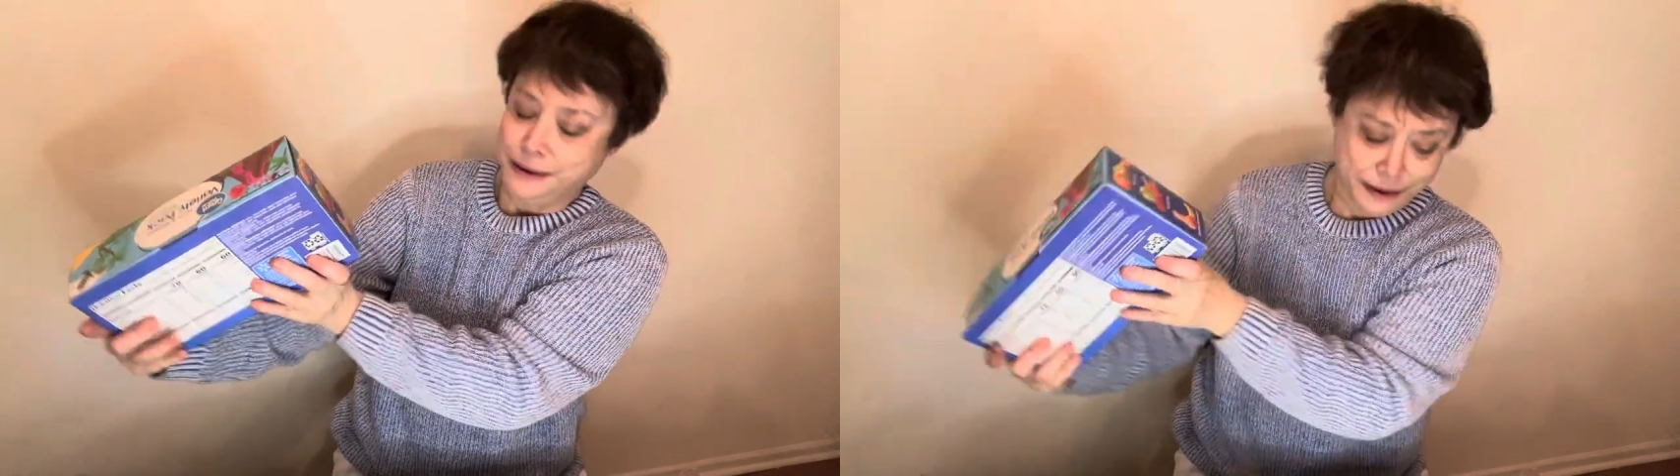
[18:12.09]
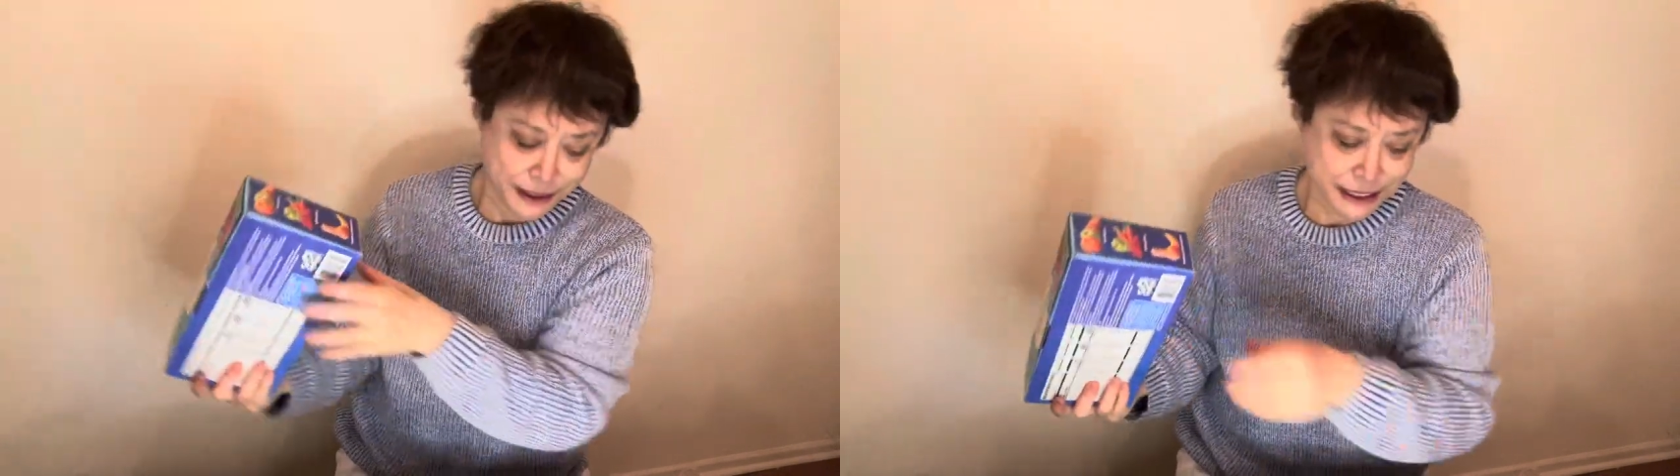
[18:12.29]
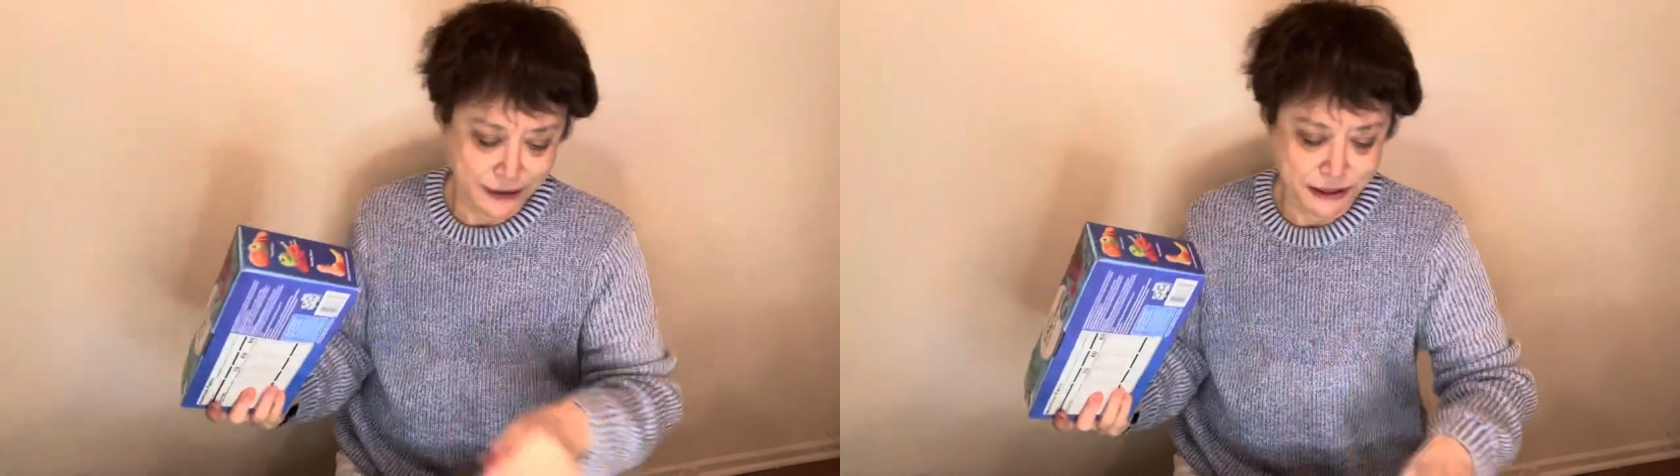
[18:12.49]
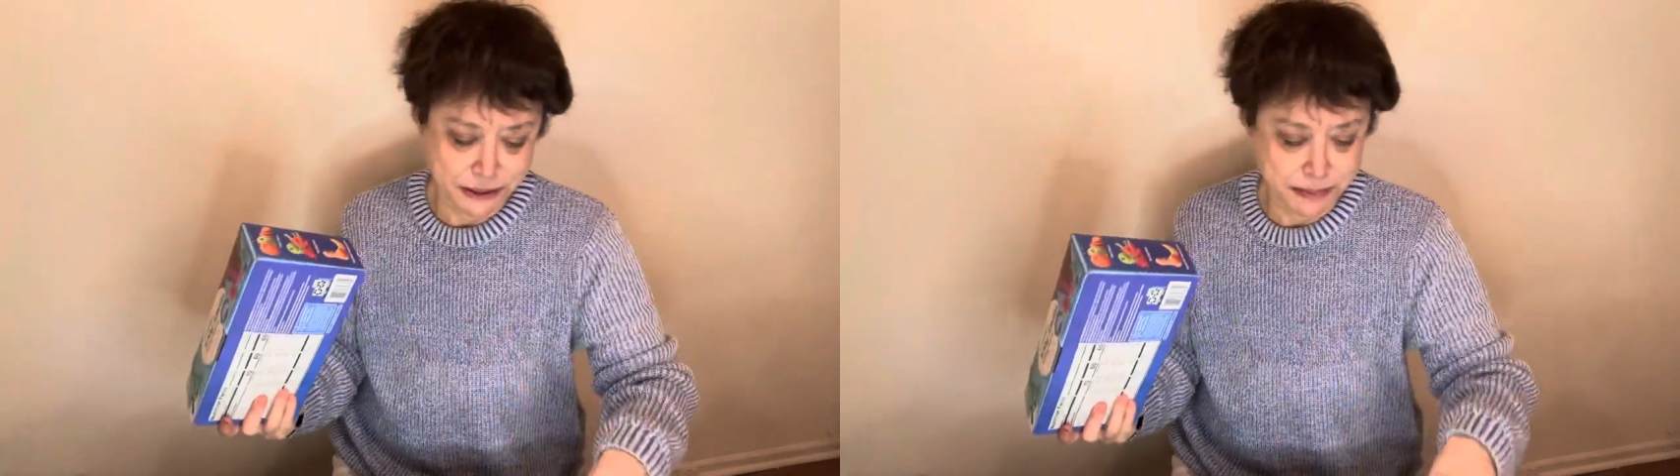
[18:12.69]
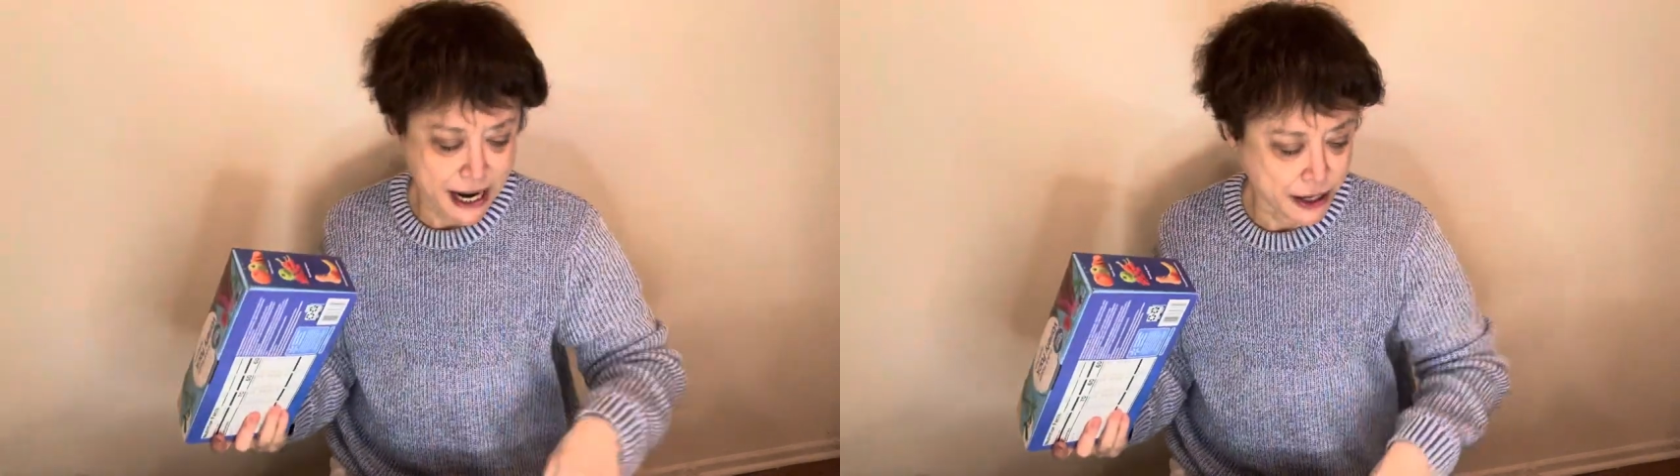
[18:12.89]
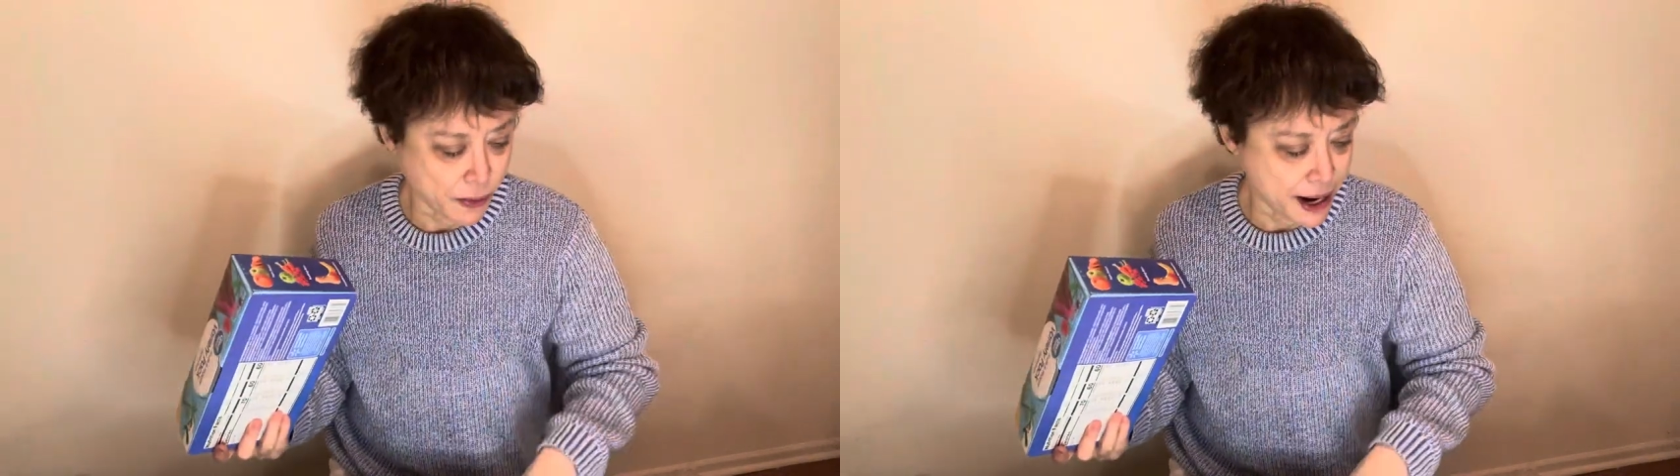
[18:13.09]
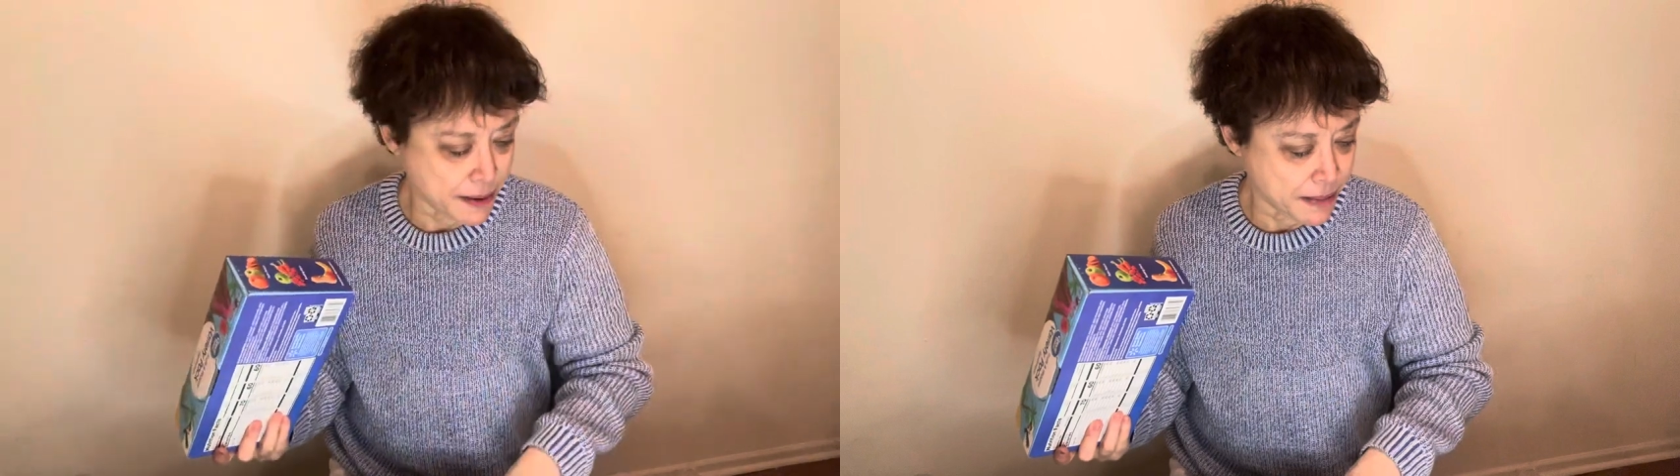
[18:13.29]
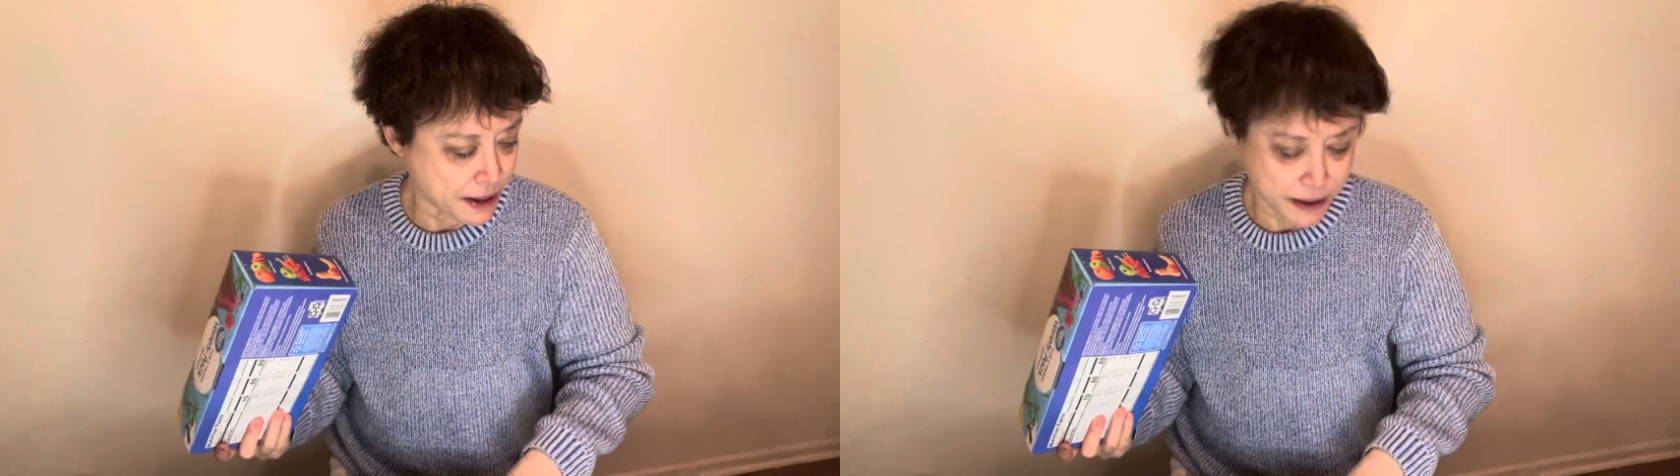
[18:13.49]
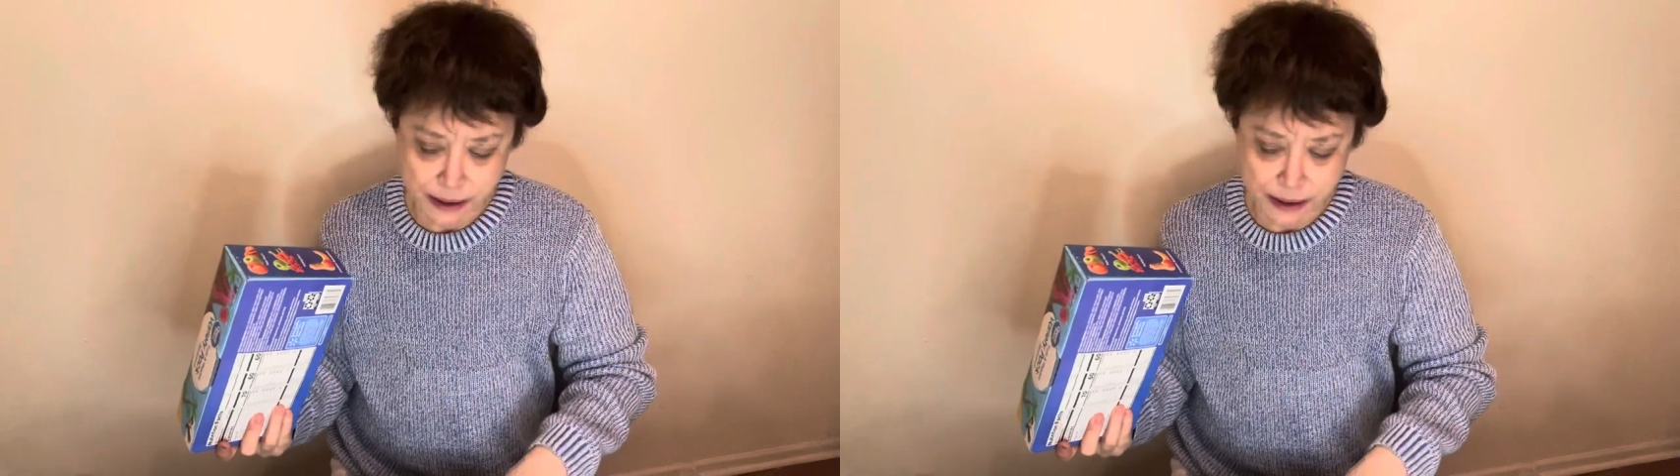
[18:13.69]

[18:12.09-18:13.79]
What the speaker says: Let's see if it's Bananarama.